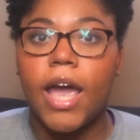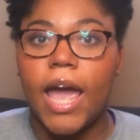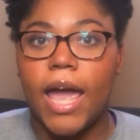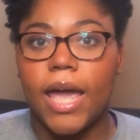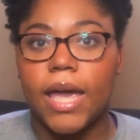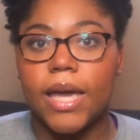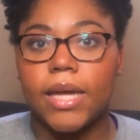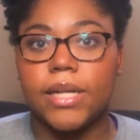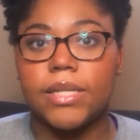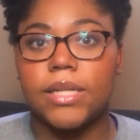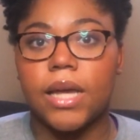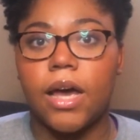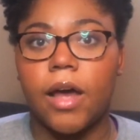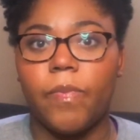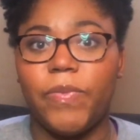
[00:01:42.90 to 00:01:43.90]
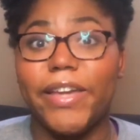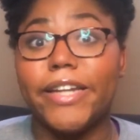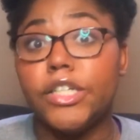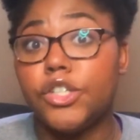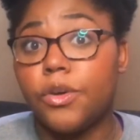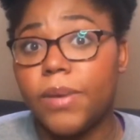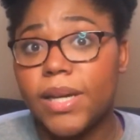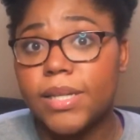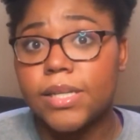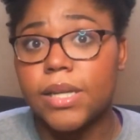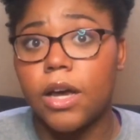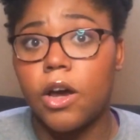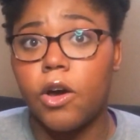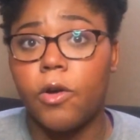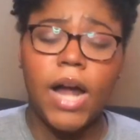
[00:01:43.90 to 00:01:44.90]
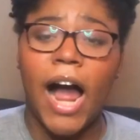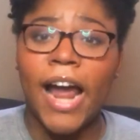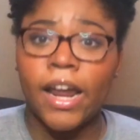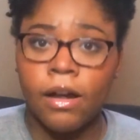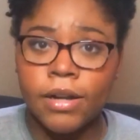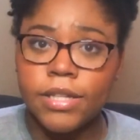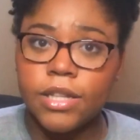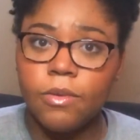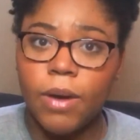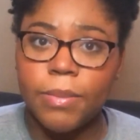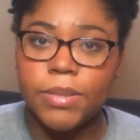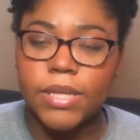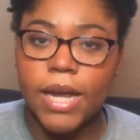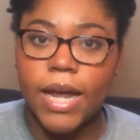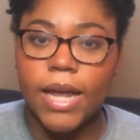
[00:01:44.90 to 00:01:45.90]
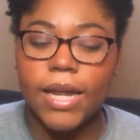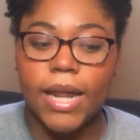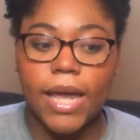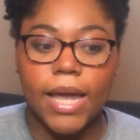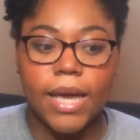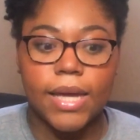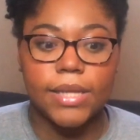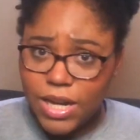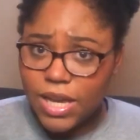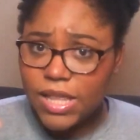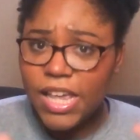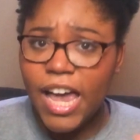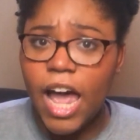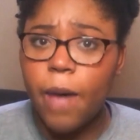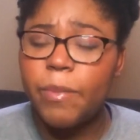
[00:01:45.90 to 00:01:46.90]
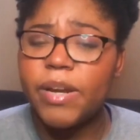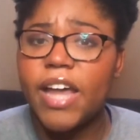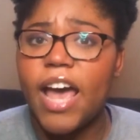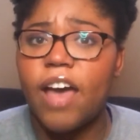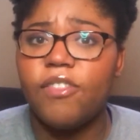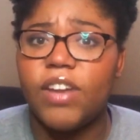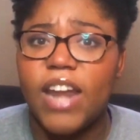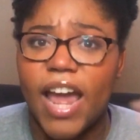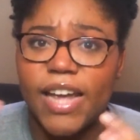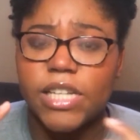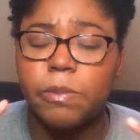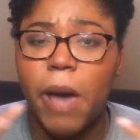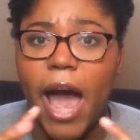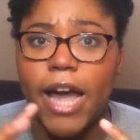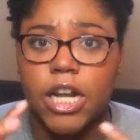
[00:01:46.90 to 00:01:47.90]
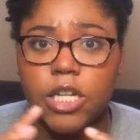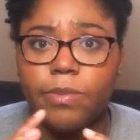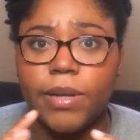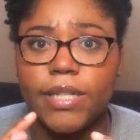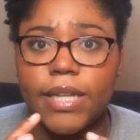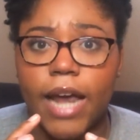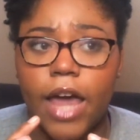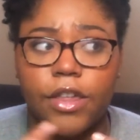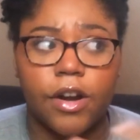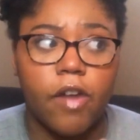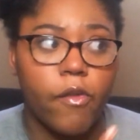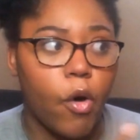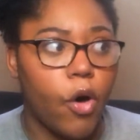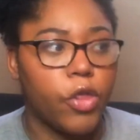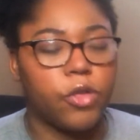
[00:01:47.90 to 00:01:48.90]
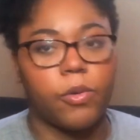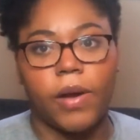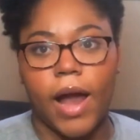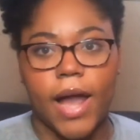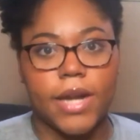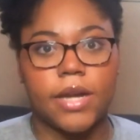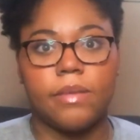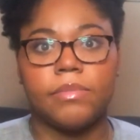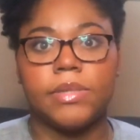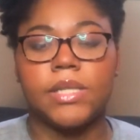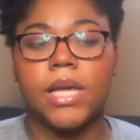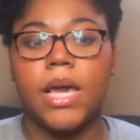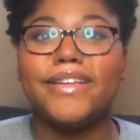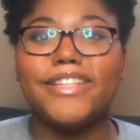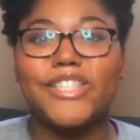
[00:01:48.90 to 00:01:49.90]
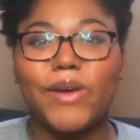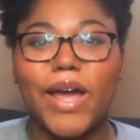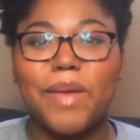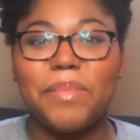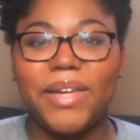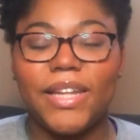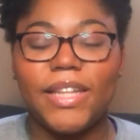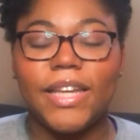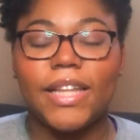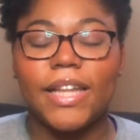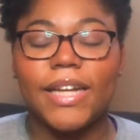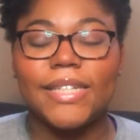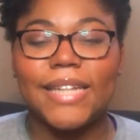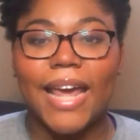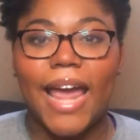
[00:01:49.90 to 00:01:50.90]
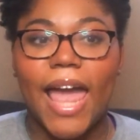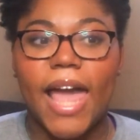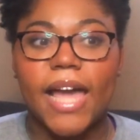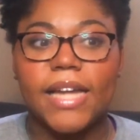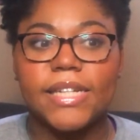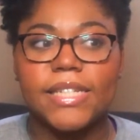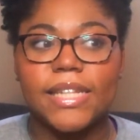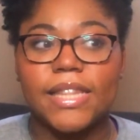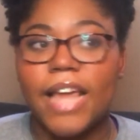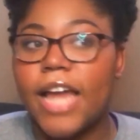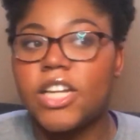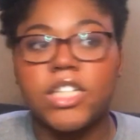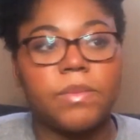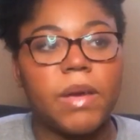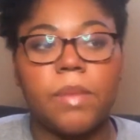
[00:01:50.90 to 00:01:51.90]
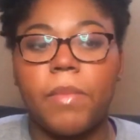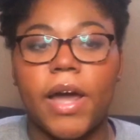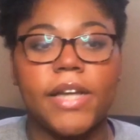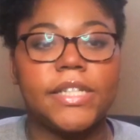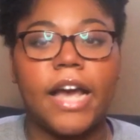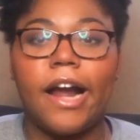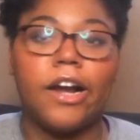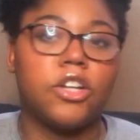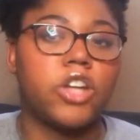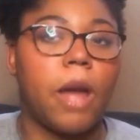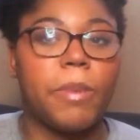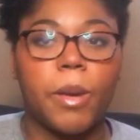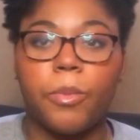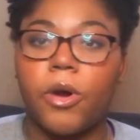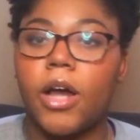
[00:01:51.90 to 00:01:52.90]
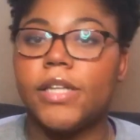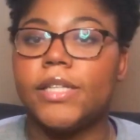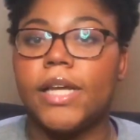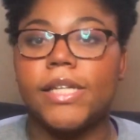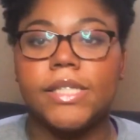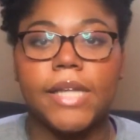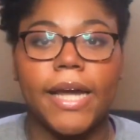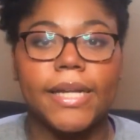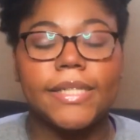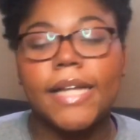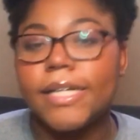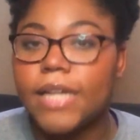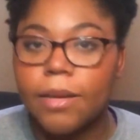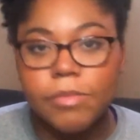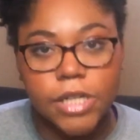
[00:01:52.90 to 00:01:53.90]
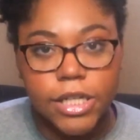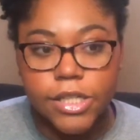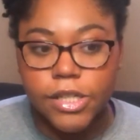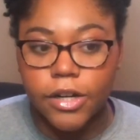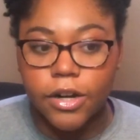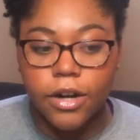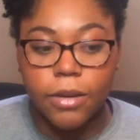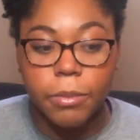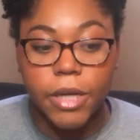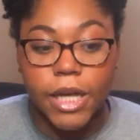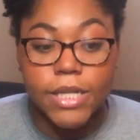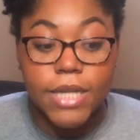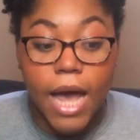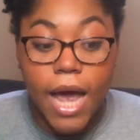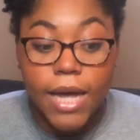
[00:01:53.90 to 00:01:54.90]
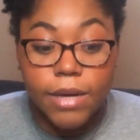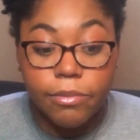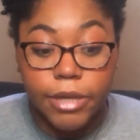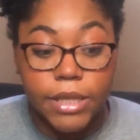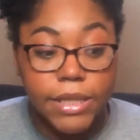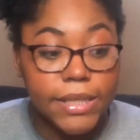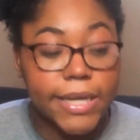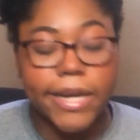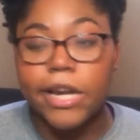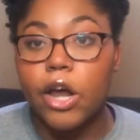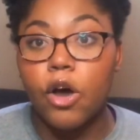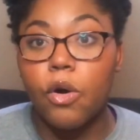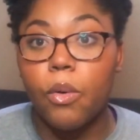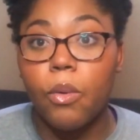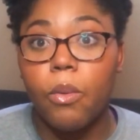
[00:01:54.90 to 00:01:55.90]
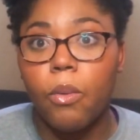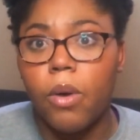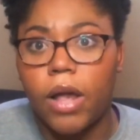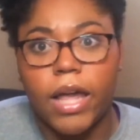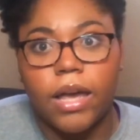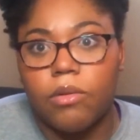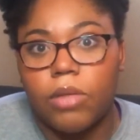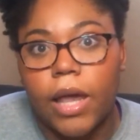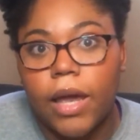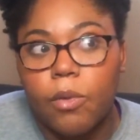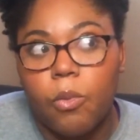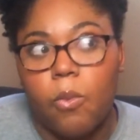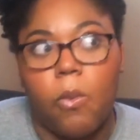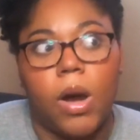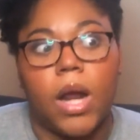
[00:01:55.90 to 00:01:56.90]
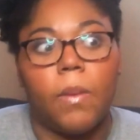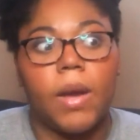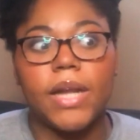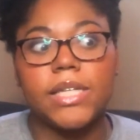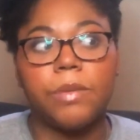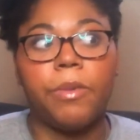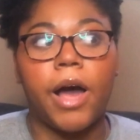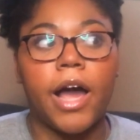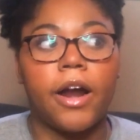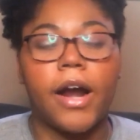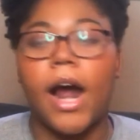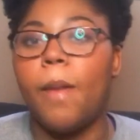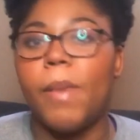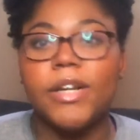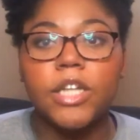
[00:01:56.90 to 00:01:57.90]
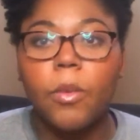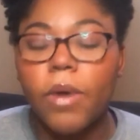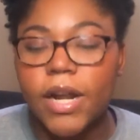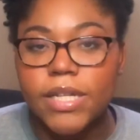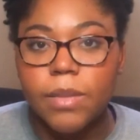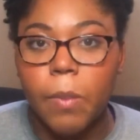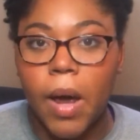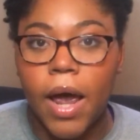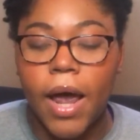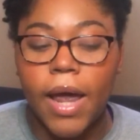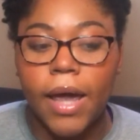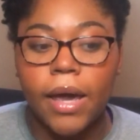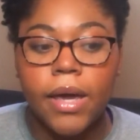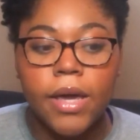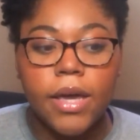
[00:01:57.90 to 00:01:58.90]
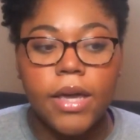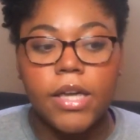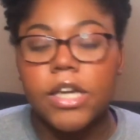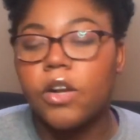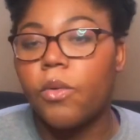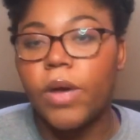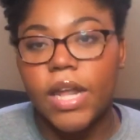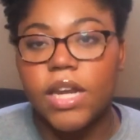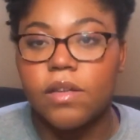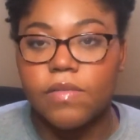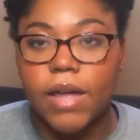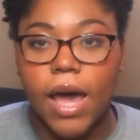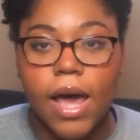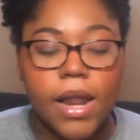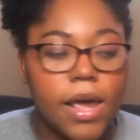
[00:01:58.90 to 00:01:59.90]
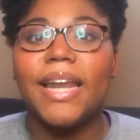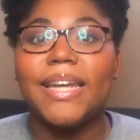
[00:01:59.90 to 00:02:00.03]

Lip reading: And in doing so, I got to the website and they happen to have a nice package put together of all 3 items. So I immediately clicked it, and that just made my entire shopping process like 10 times easier, because I really didn't know like what I wanted to buy or how much I wanted to buy, you know, any of that.